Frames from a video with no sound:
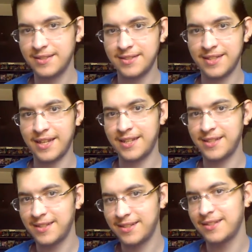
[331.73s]
it's like
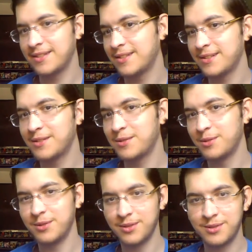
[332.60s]

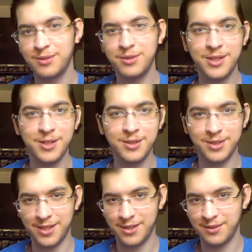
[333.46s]

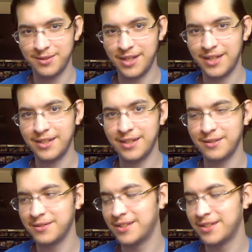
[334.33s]
coolio. I don't know.